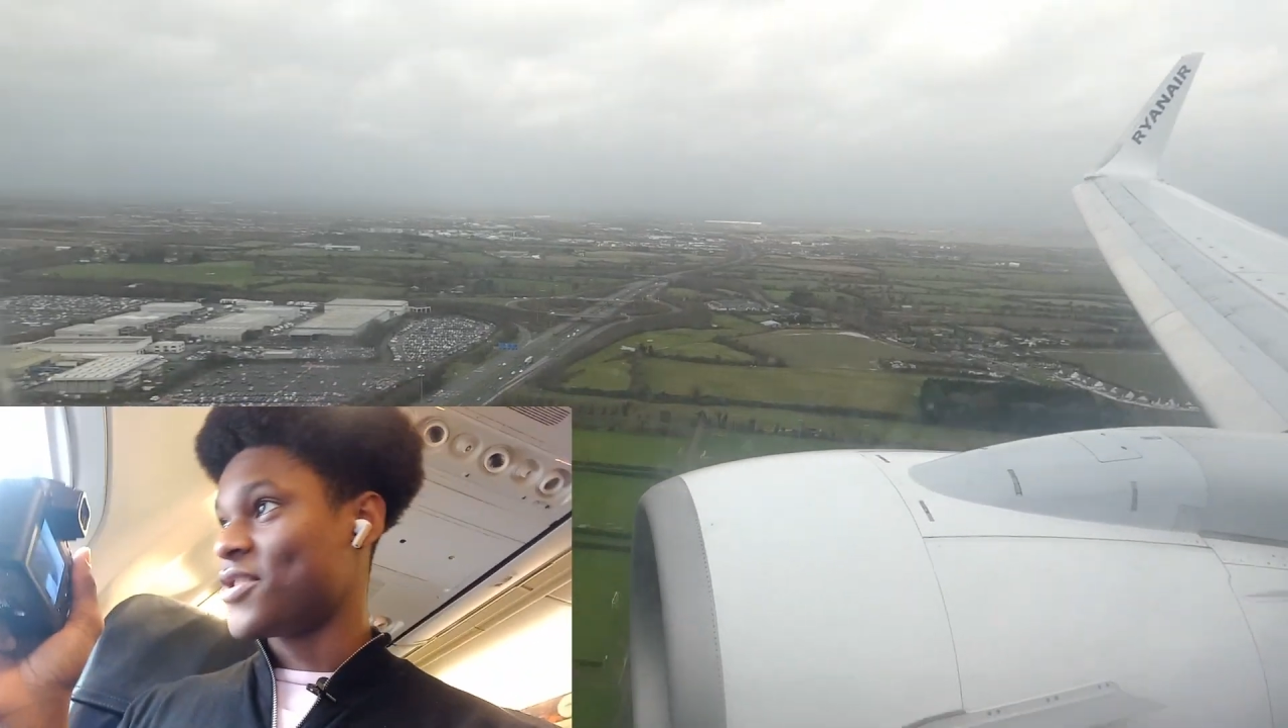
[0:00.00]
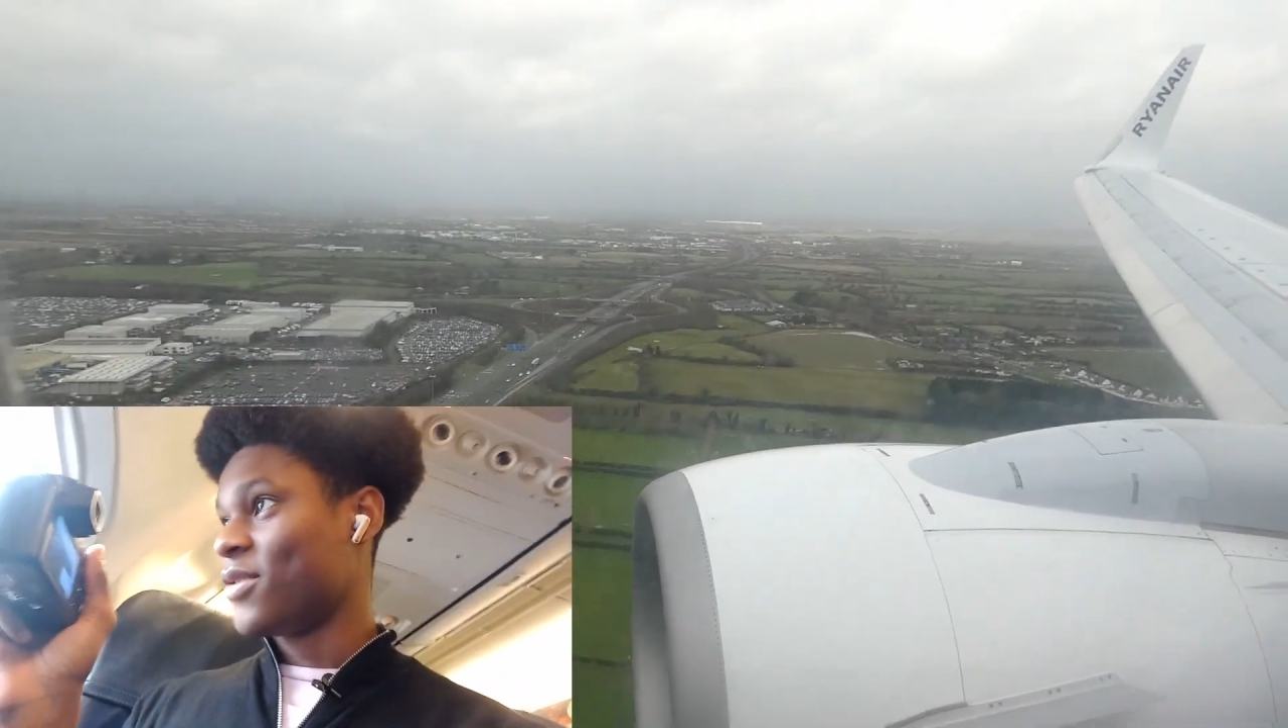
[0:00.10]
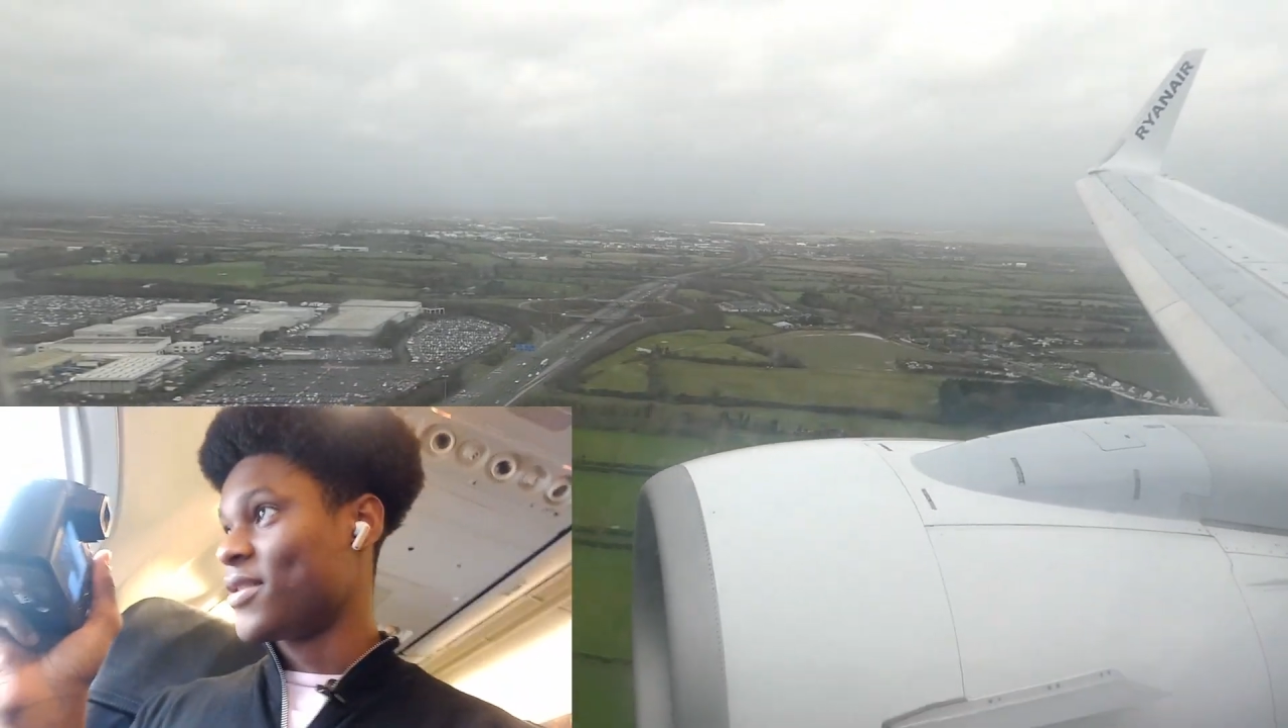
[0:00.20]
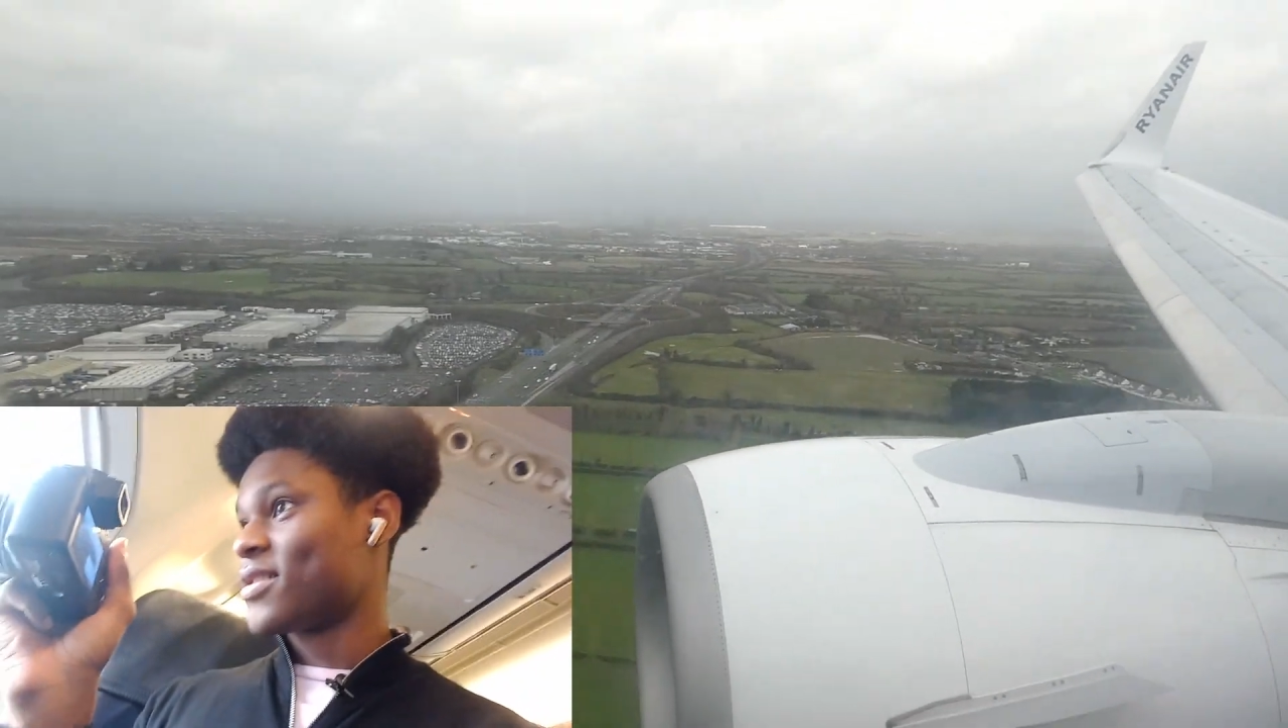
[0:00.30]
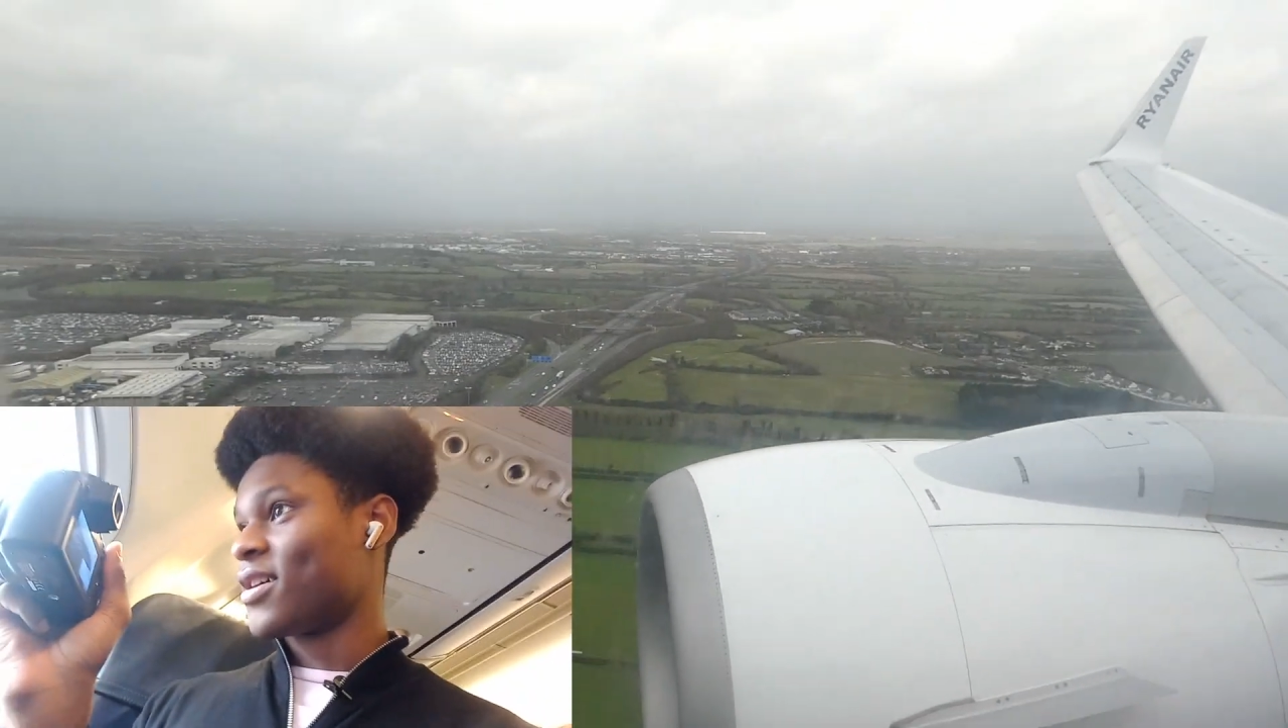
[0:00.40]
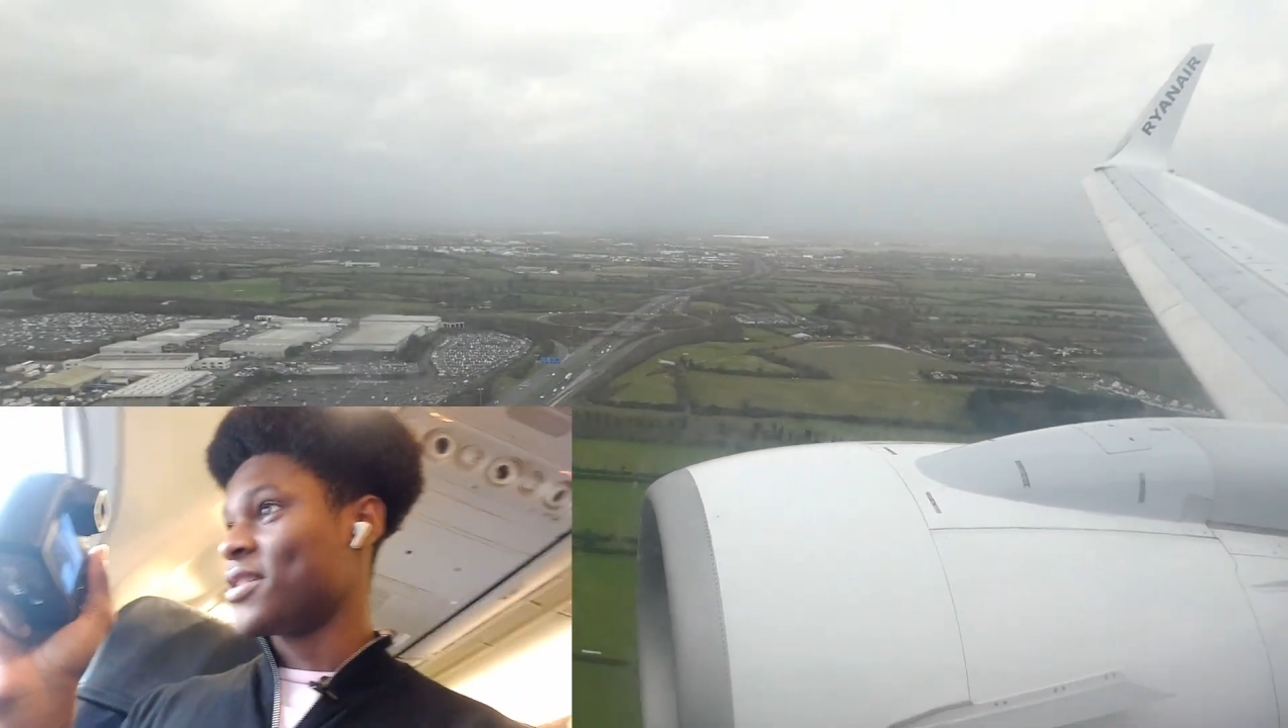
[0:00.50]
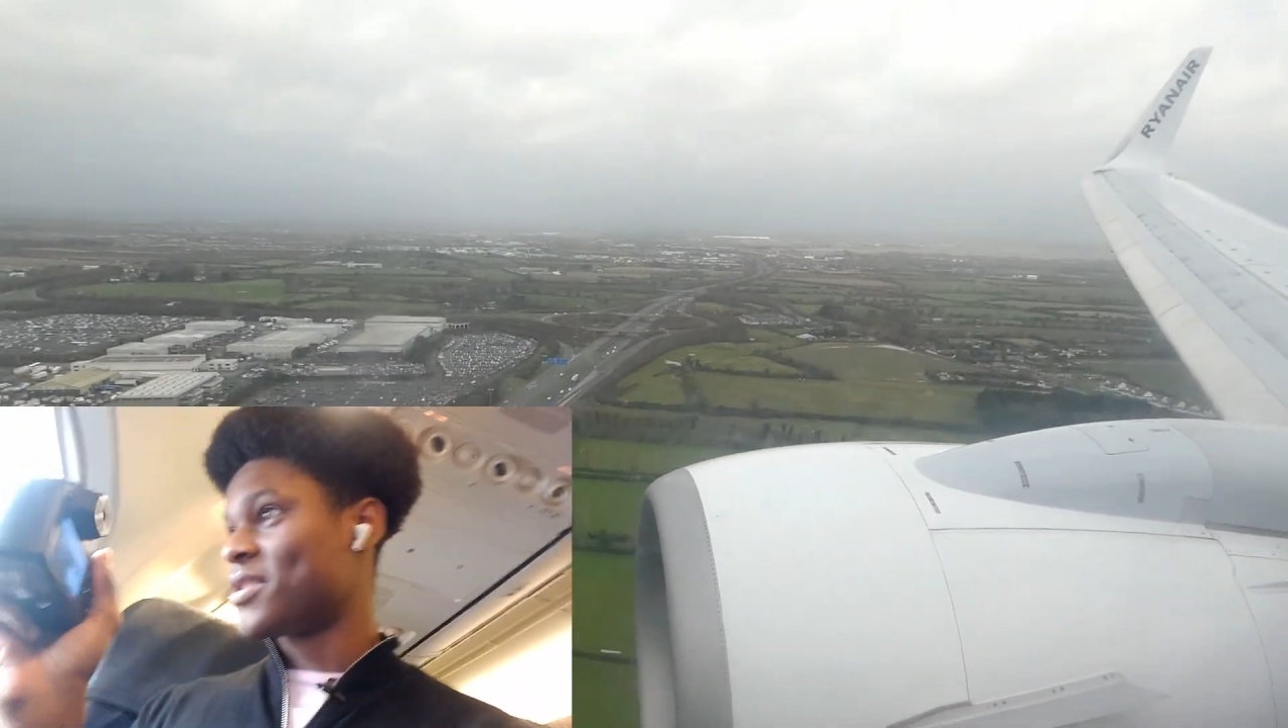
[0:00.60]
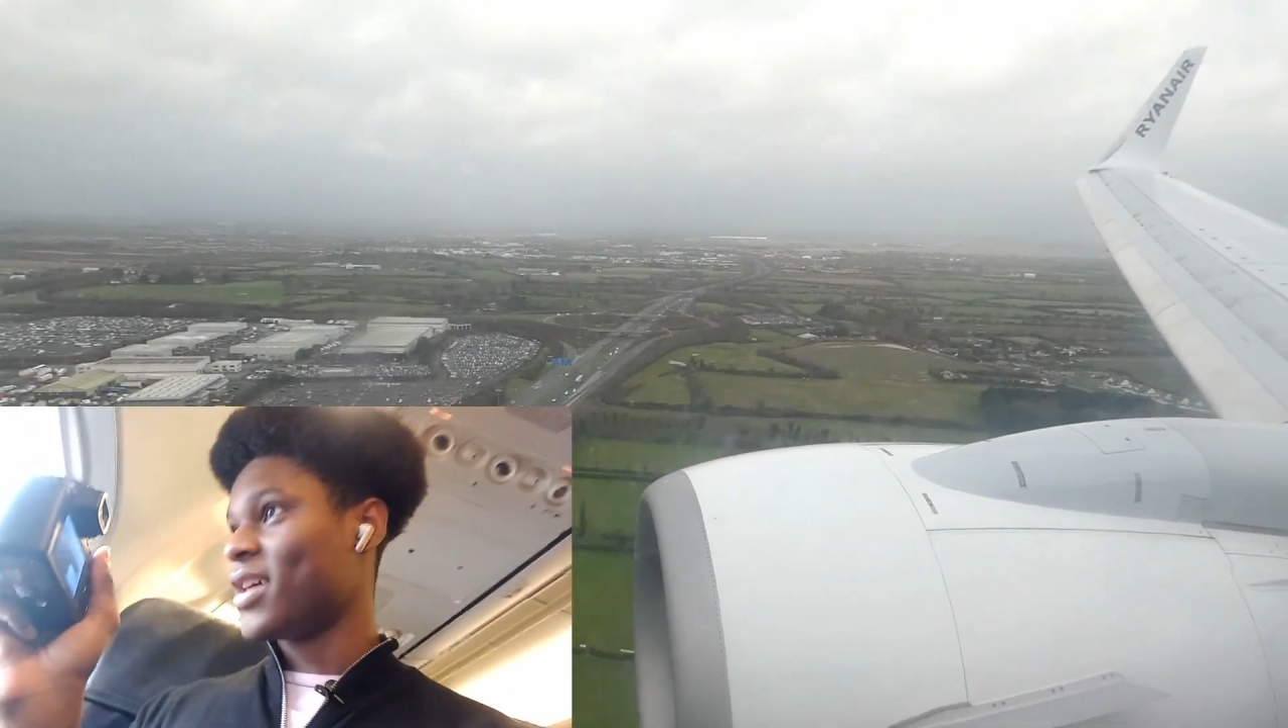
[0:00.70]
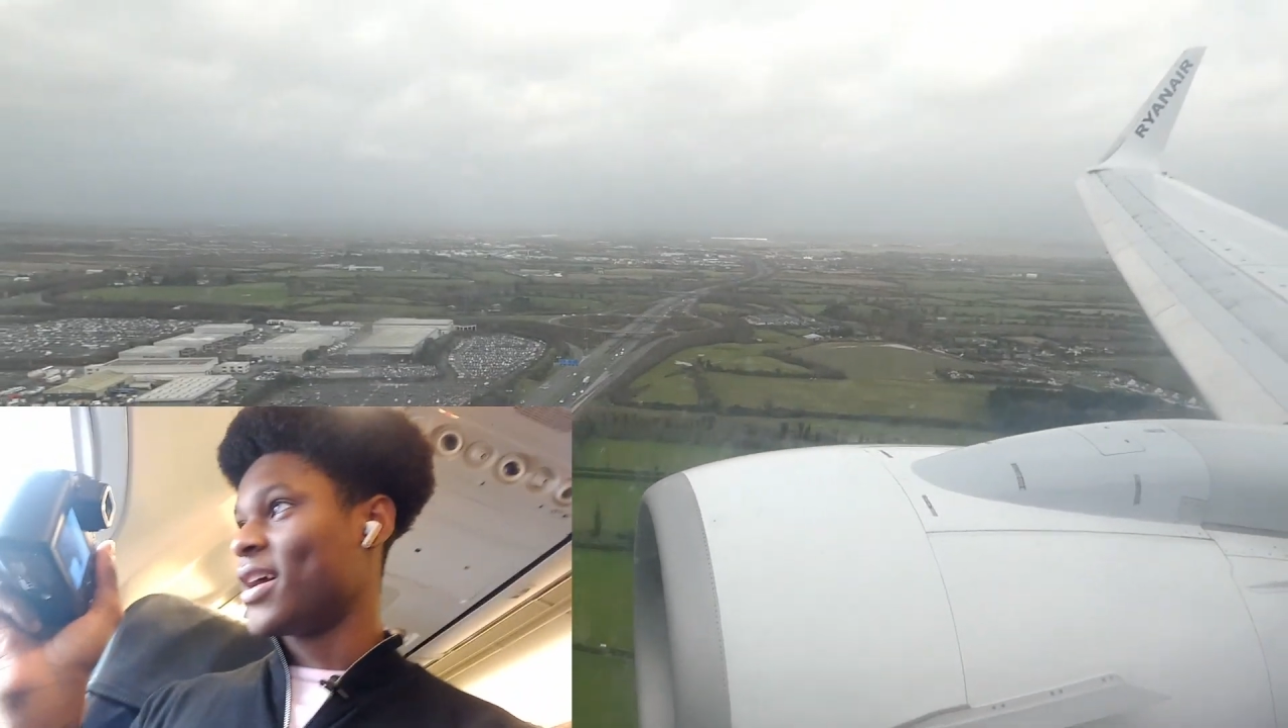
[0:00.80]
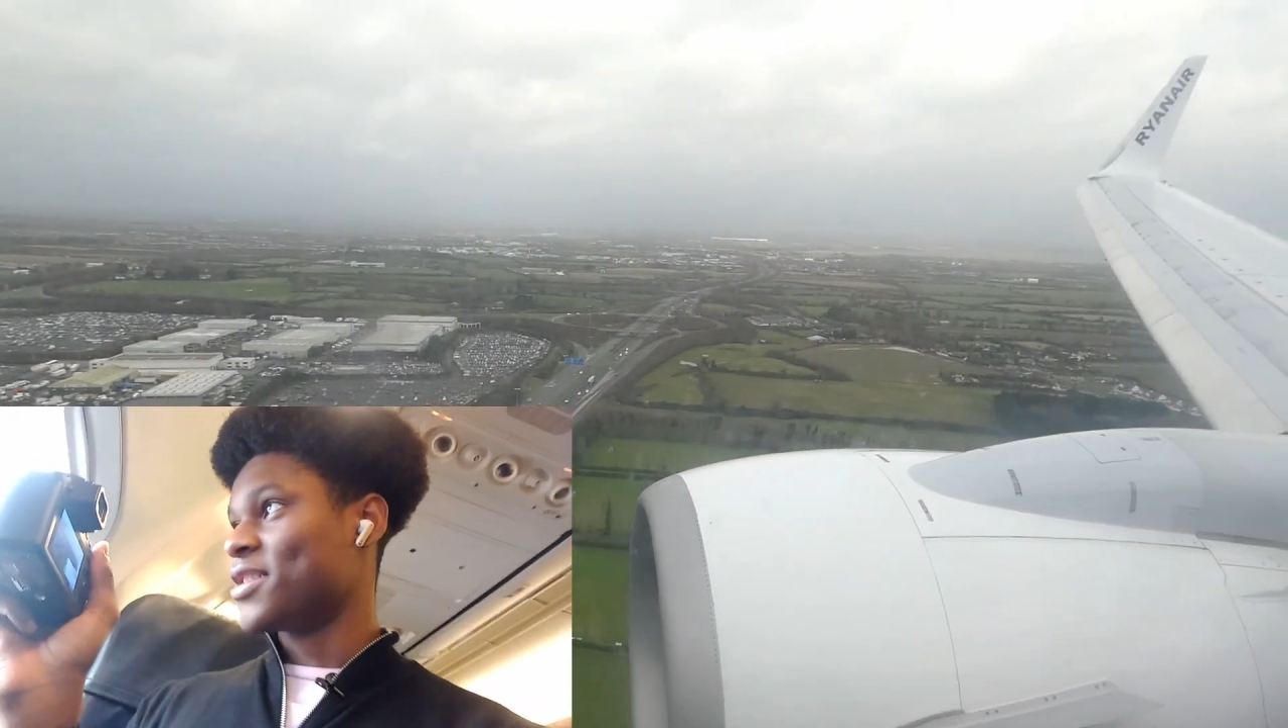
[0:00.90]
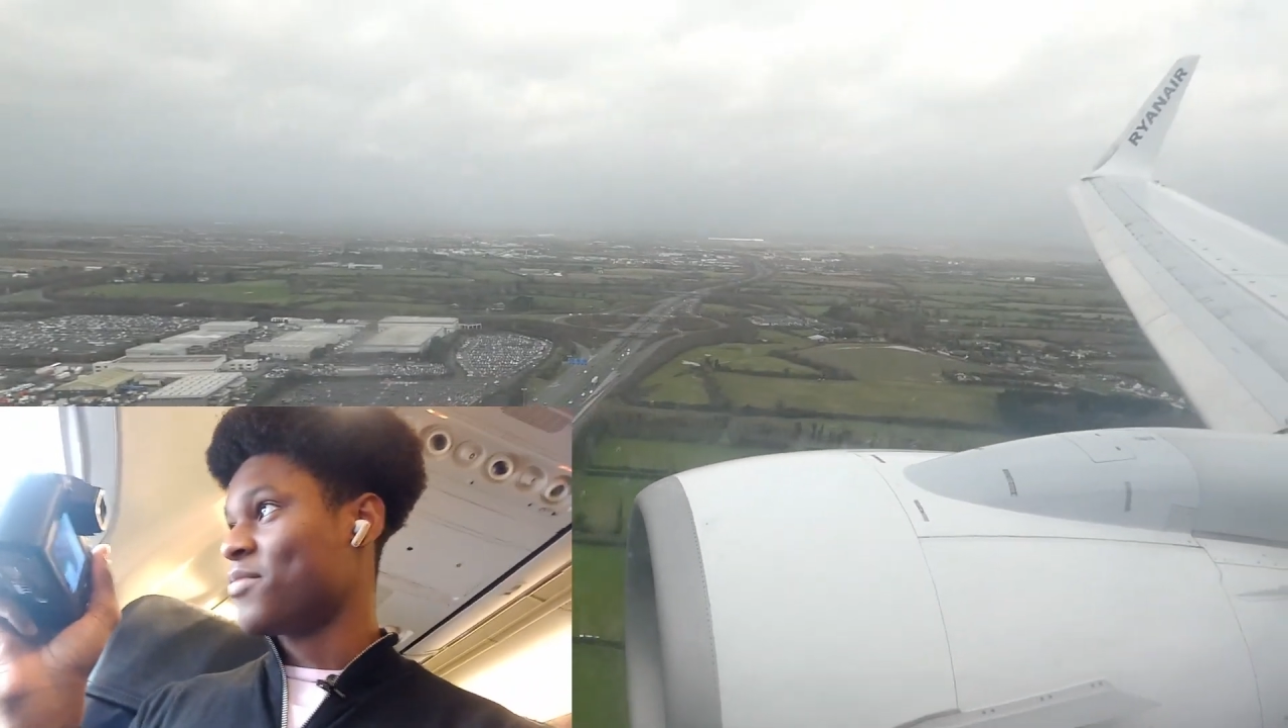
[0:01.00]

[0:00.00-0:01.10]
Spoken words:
you aren't gonna see it as